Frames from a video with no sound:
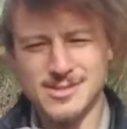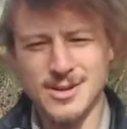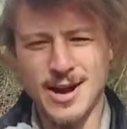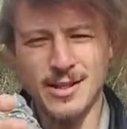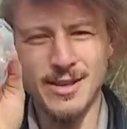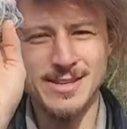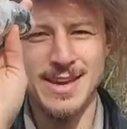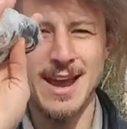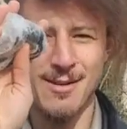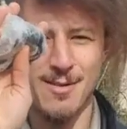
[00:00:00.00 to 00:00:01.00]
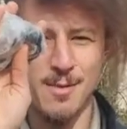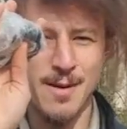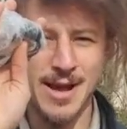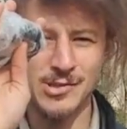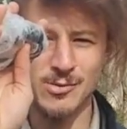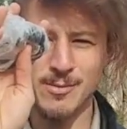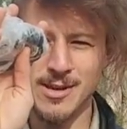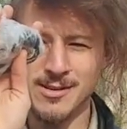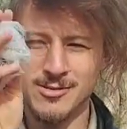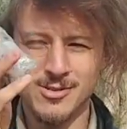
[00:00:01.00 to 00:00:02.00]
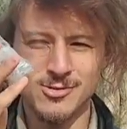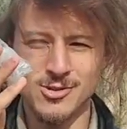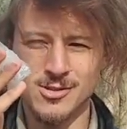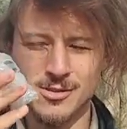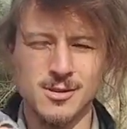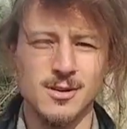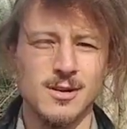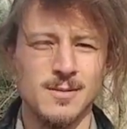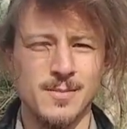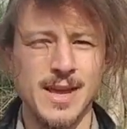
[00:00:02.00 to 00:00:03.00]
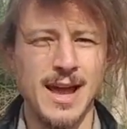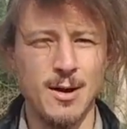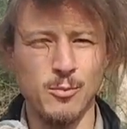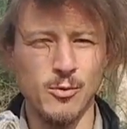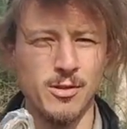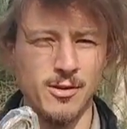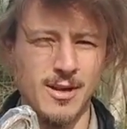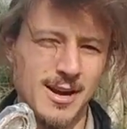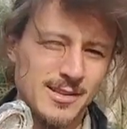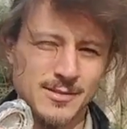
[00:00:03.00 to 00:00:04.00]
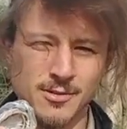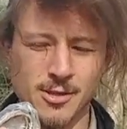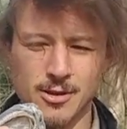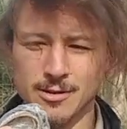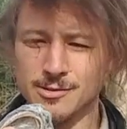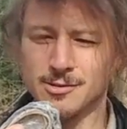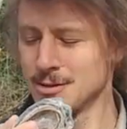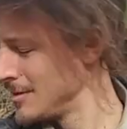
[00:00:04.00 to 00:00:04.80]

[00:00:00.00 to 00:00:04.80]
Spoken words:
So I like to carry rubber bands with me. They help with a lot of different things.